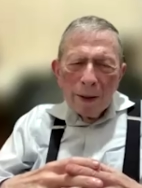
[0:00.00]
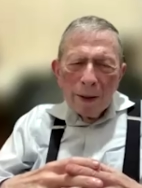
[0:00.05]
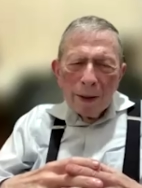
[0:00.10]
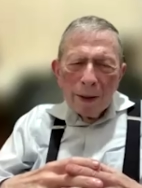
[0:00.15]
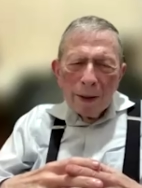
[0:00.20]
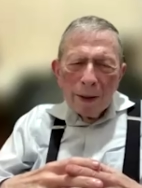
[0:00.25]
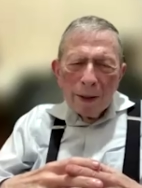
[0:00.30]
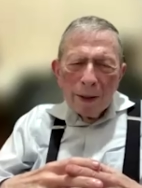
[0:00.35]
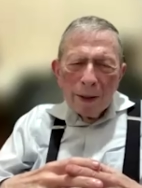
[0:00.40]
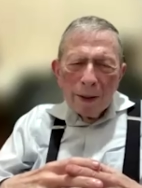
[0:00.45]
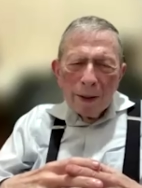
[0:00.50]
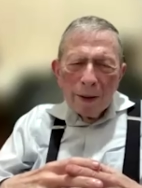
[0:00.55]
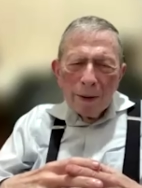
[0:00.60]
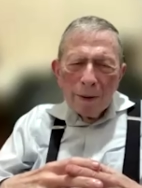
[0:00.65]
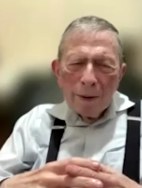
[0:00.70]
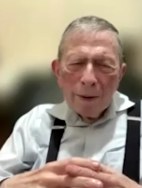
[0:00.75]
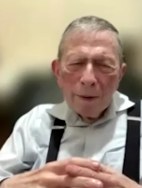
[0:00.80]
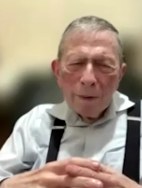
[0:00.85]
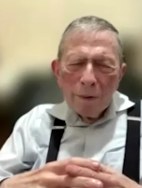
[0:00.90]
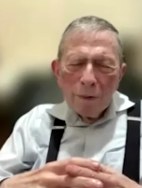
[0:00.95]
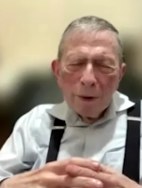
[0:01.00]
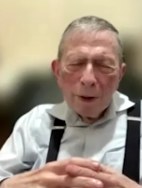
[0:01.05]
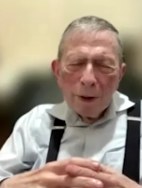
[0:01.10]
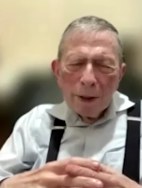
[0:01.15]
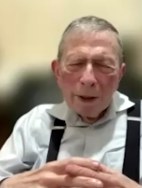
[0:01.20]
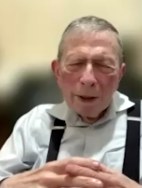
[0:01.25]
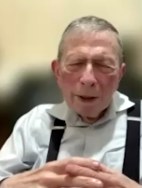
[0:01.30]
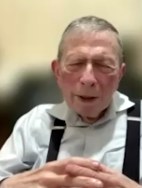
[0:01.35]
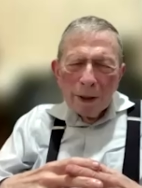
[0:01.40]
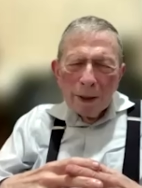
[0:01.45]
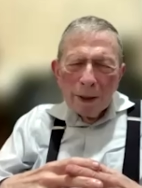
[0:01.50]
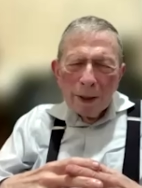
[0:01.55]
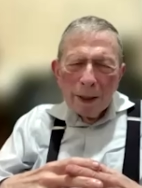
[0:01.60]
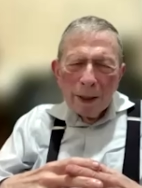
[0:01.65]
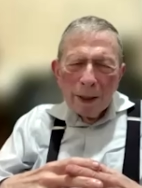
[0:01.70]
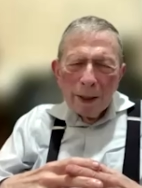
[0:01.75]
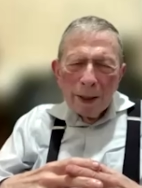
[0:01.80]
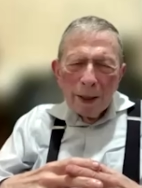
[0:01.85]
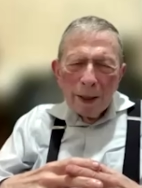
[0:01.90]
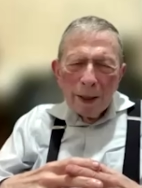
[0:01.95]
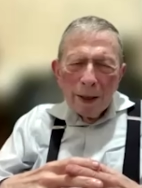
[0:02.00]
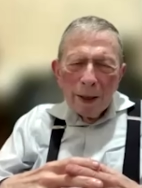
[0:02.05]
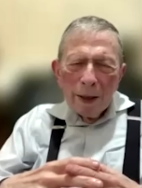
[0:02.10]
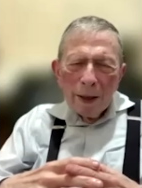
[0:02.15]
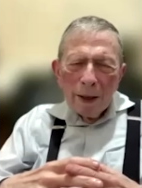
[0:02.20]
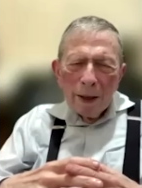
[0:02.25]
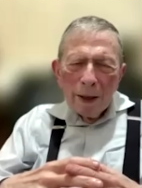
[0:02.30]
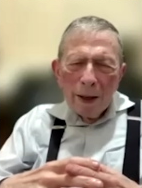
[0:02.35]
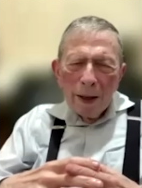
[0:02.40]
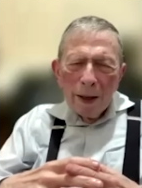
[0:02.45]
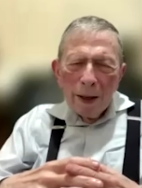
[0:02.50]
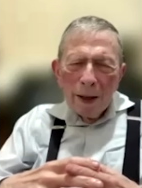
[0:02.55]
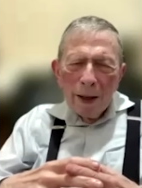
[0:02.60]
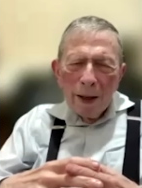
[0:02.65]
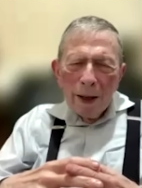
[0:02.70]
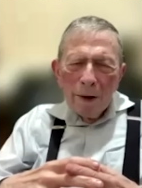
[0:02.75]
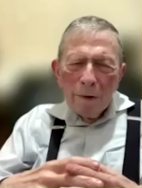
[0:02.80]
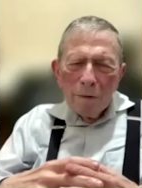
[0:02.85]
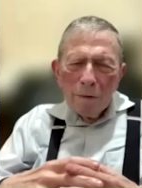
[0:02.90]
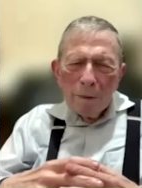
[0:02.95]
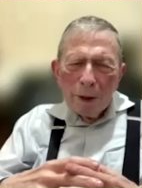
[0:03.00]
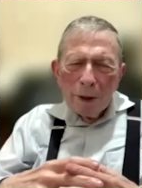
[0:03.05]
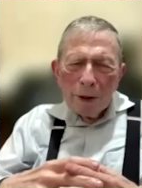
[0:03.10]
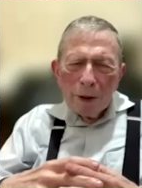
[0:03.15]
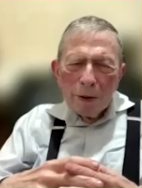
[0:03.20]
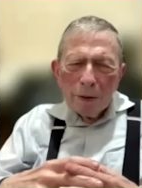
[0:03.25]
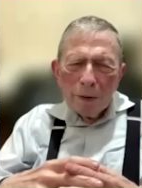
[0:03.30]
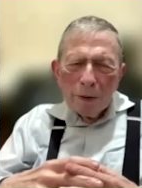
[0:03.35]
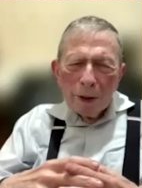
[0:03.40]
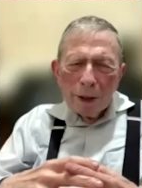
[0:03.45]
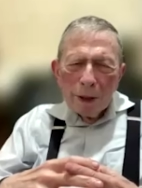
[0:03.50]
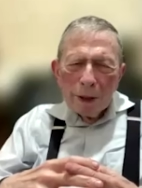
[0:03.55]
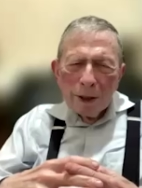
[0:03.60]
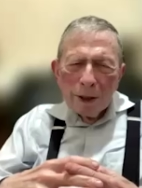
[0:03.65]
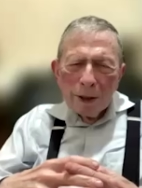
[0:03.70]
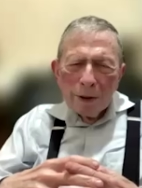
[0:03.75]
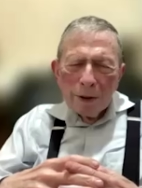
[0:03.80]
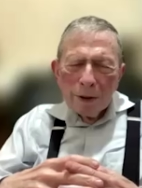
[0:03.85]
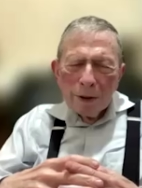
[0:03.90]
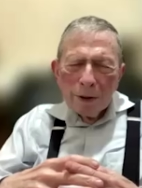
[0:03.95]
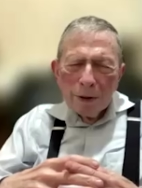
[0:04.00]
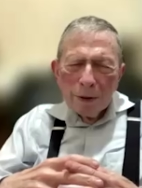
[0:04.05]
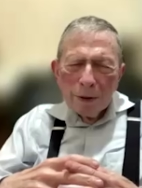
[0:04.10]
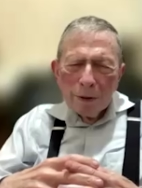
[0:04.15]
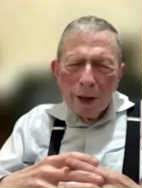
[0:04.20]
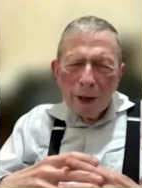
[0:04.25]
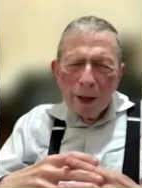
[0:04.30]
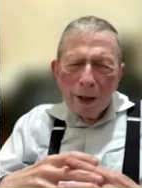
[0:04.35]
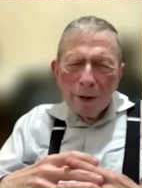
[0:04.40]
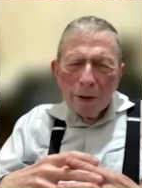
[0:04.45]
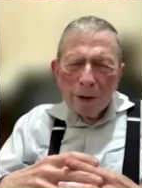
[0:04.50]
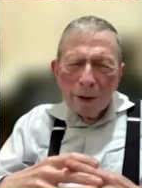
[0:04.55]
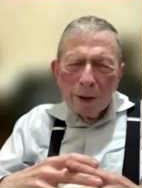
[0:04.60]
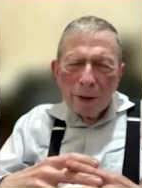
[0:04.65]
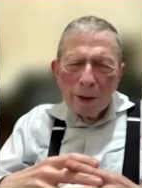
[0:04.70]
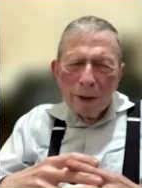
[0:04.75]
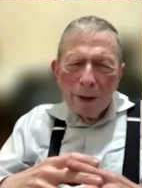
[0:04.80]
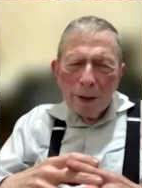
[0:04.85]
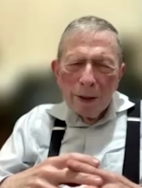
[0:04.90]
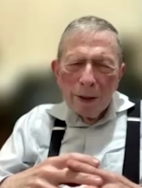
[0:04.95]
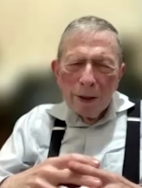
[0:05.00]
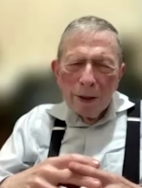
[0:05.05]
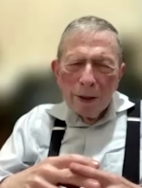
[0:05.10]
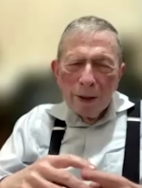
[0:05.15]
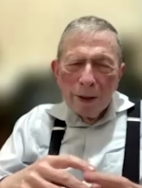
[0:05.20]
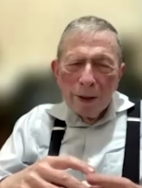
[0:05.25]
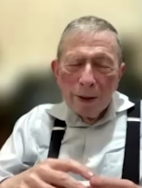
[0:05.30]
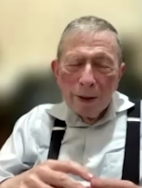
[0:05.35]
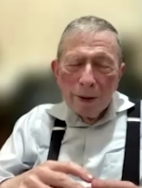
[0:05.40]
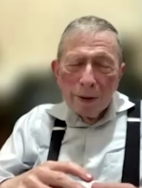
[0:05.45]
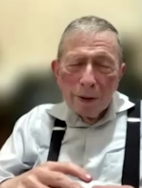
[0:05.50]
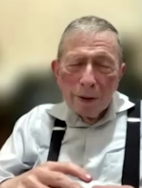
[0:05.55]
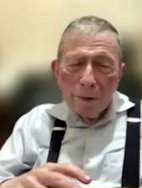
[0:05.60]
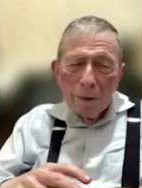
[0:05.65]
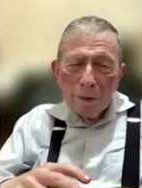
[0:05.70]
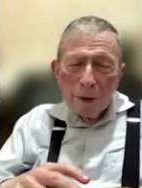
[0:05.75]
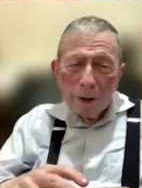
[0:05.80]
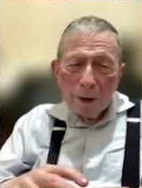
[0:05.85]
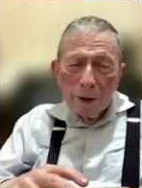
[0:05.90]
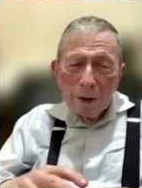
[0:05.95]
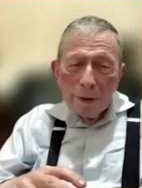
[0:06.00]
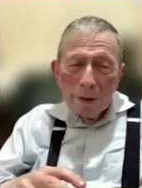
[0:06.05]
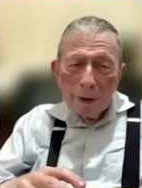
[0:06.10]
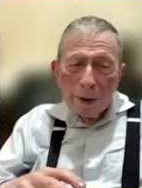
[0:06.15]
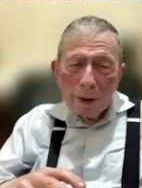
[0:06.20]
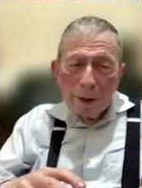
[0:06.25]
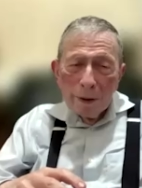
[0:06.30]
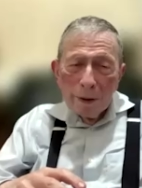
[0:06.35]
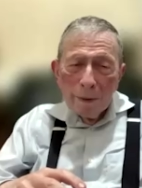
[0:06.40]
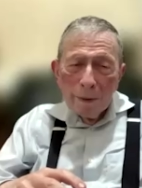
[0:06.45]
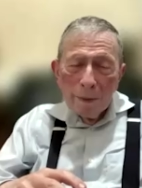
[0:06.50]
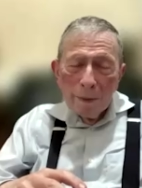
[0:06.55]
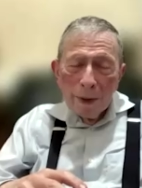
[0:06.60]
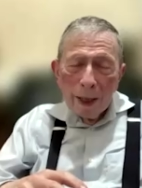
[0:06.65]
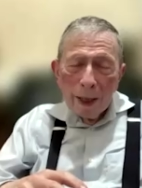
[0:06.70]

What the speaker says: the feeling of mystery still surrounded the Soviet Union.